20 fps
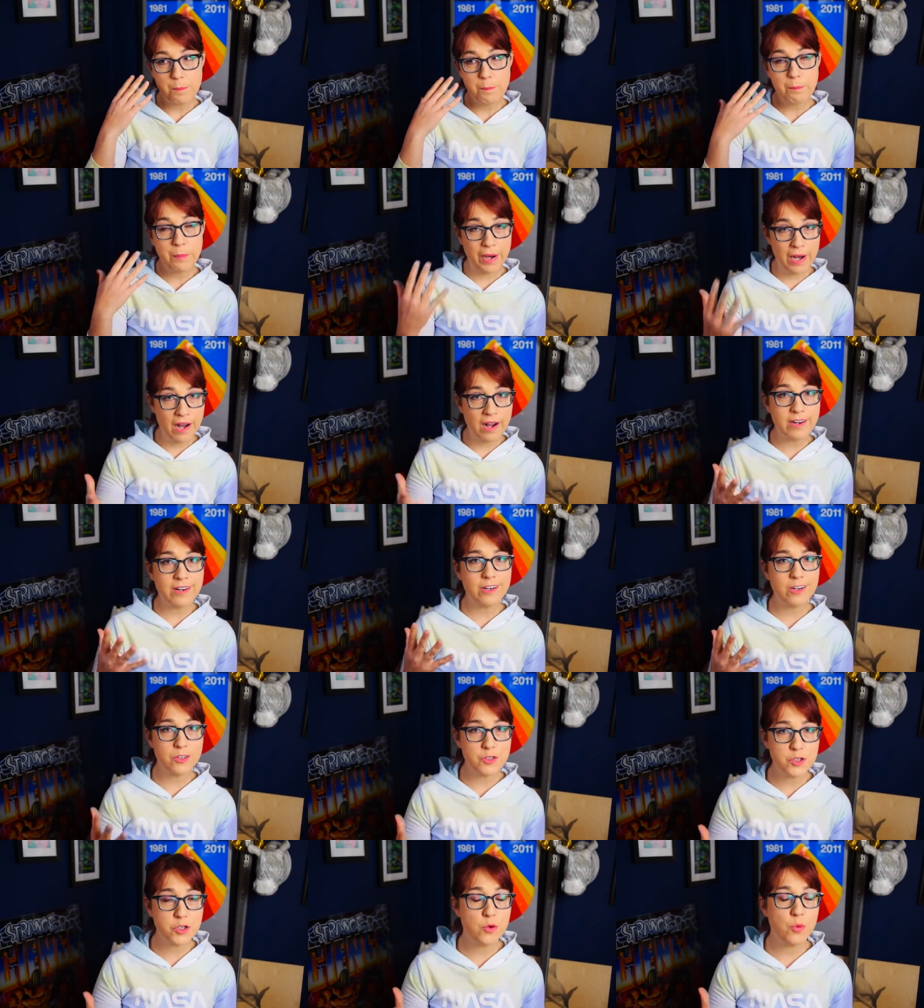
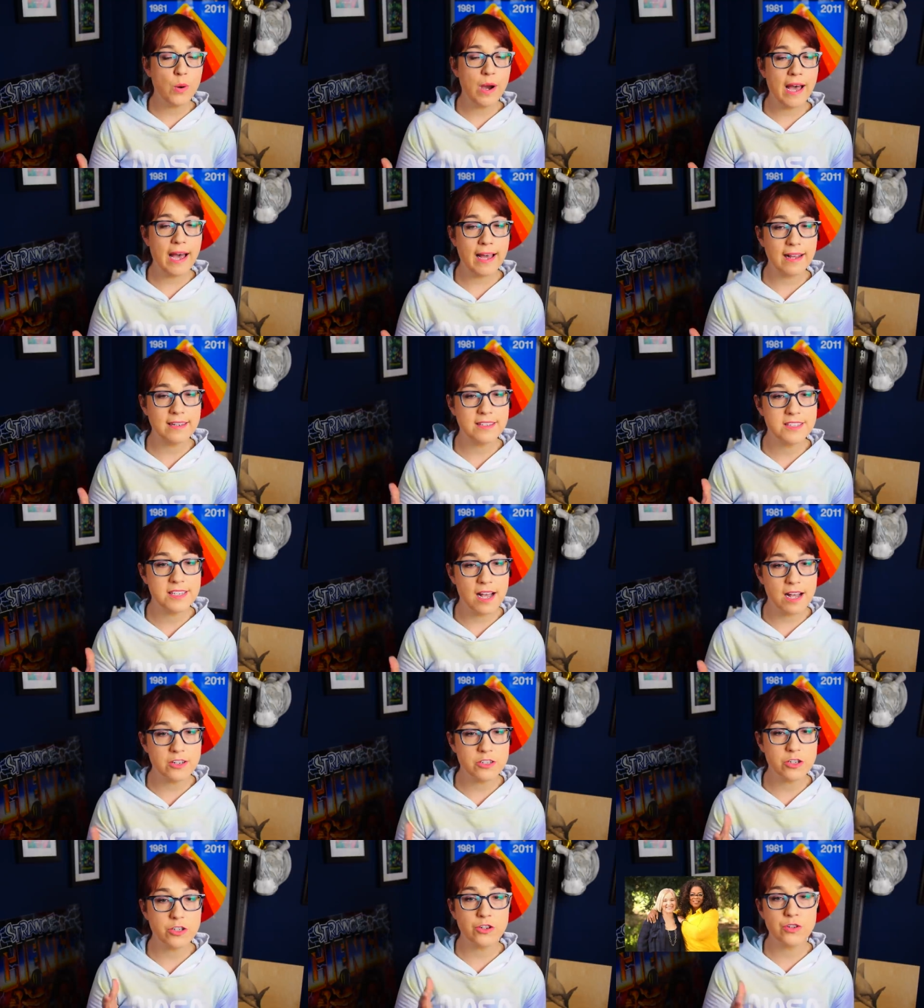bonkers quack
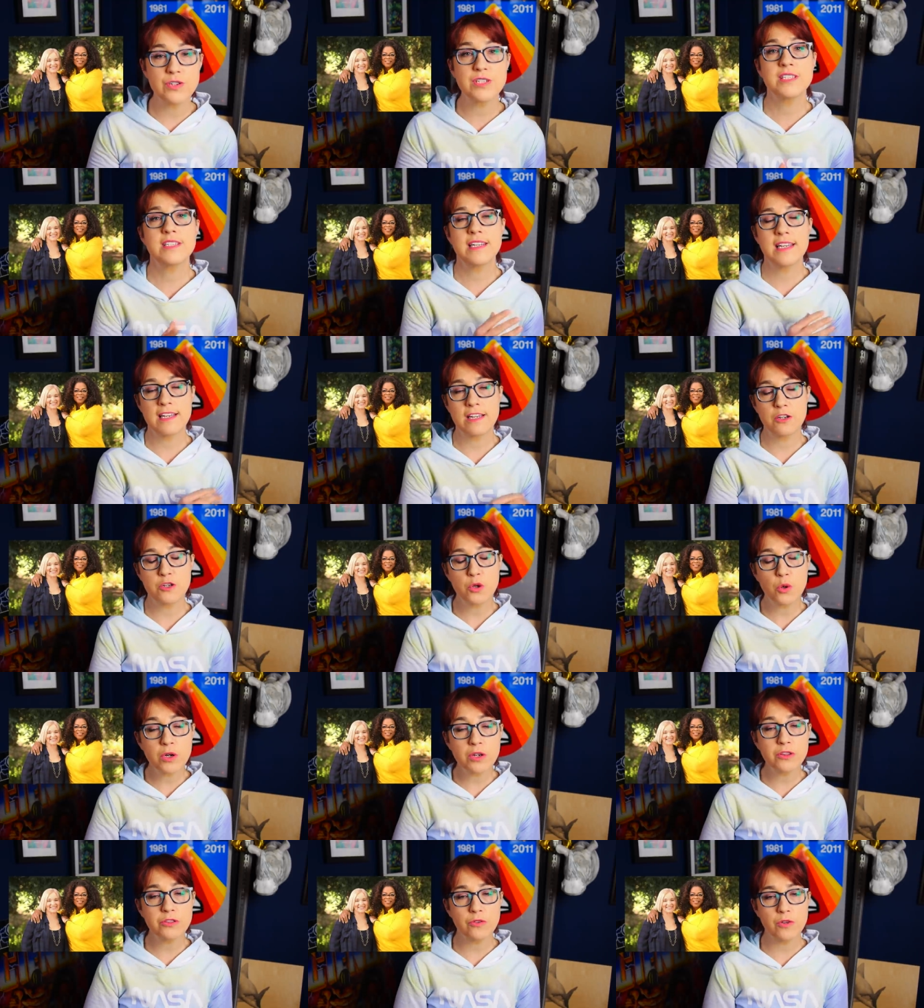Dr. Christiane
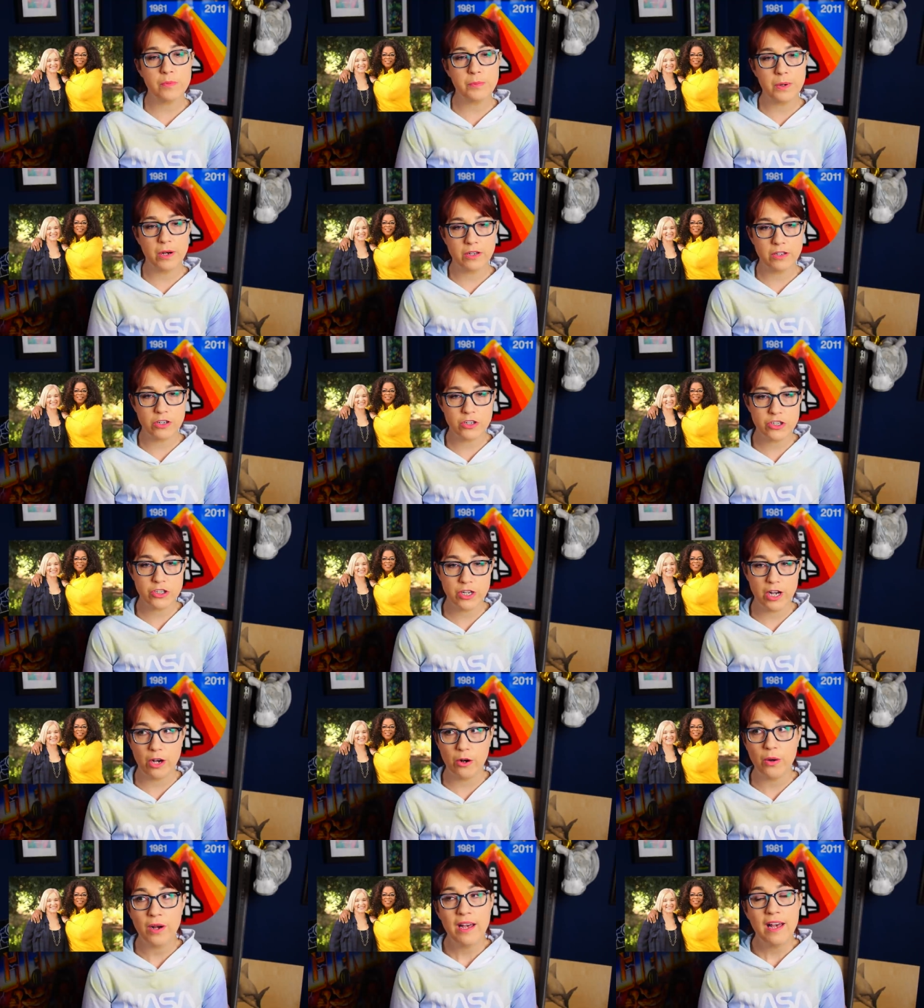Northrup on her
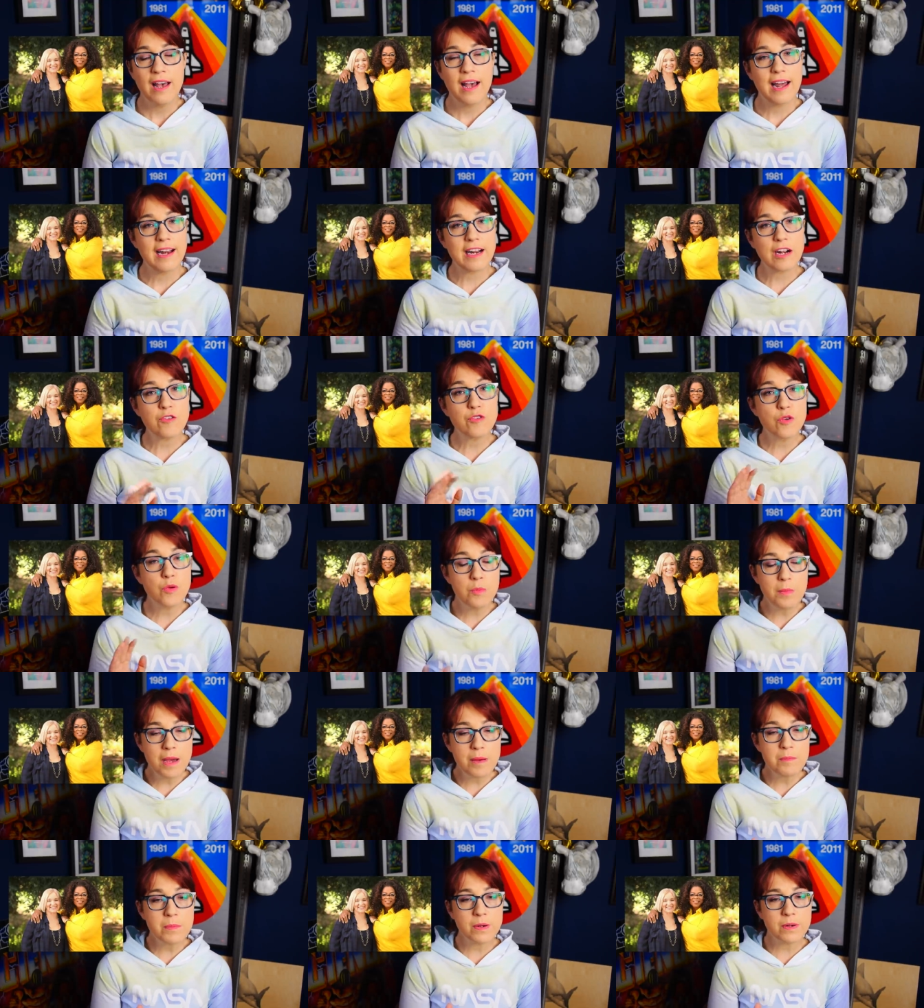show. And I
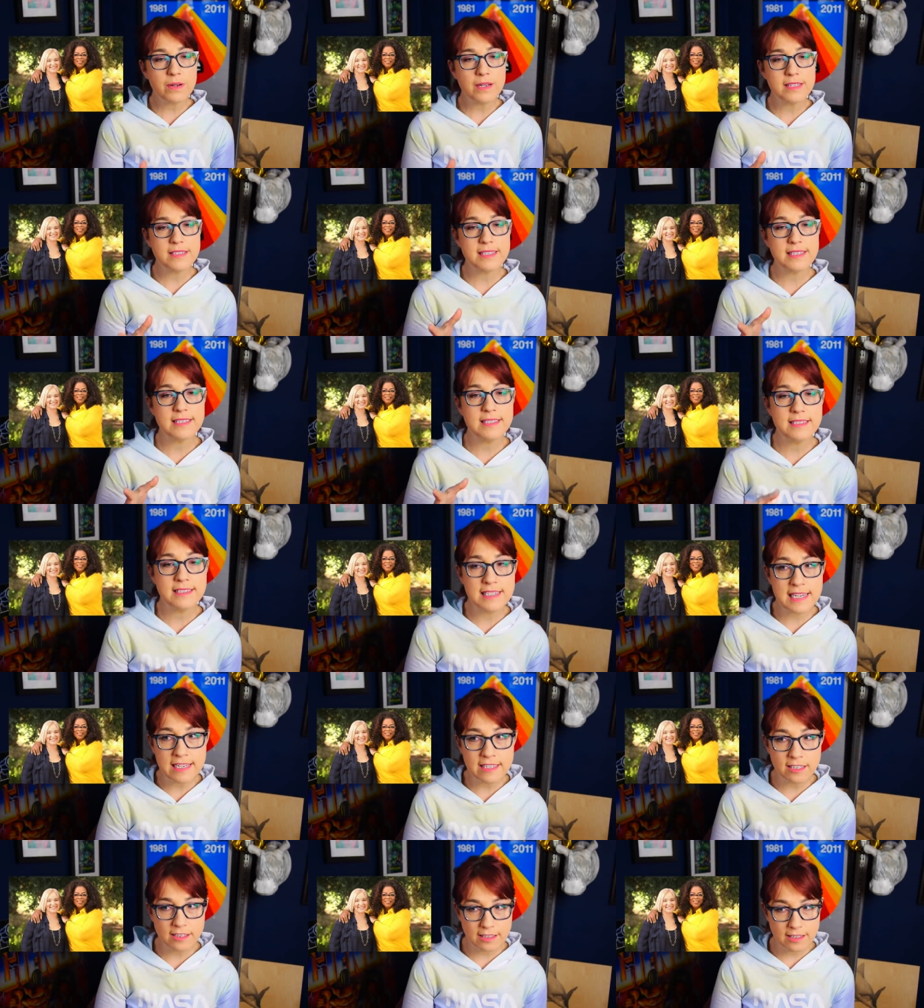remember it
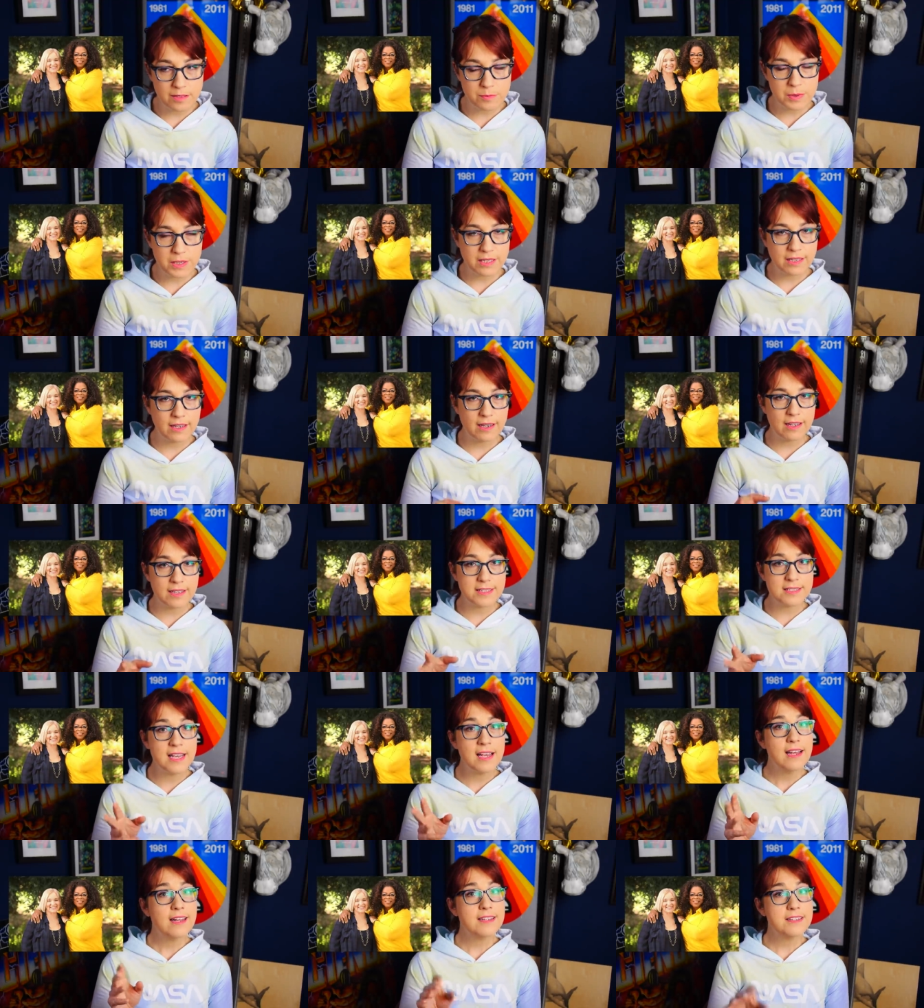distinctly
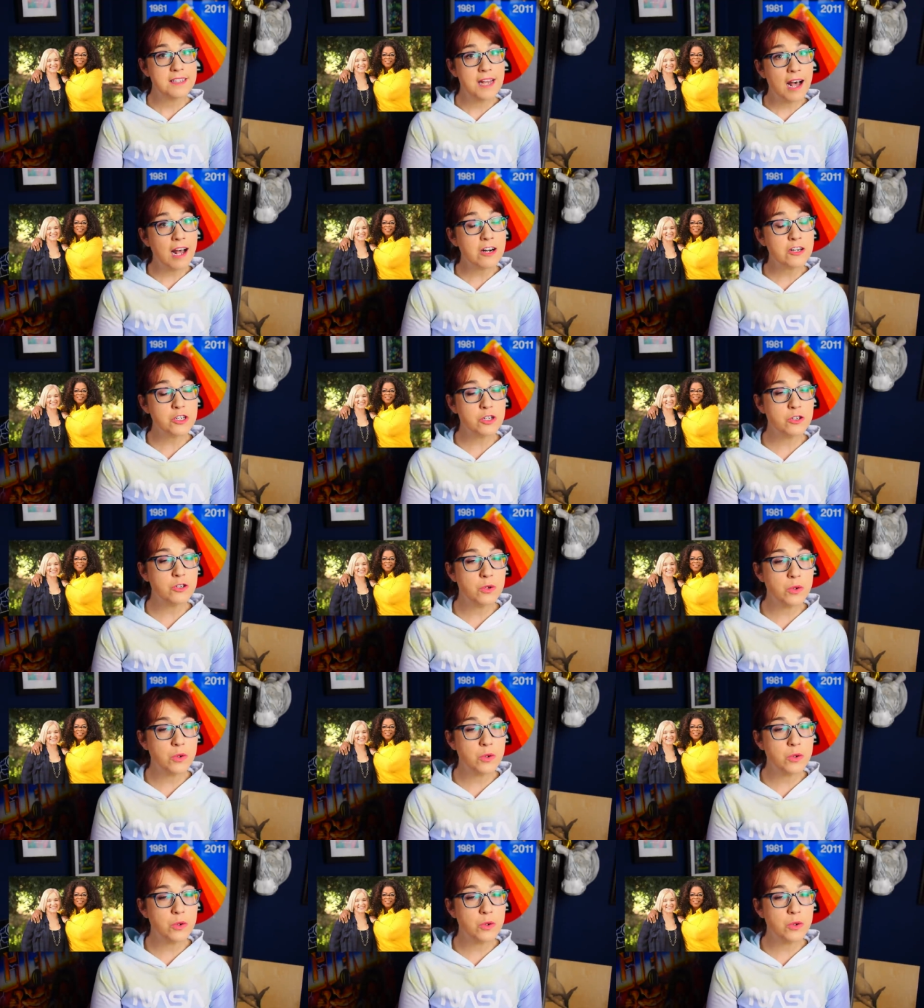because Dr.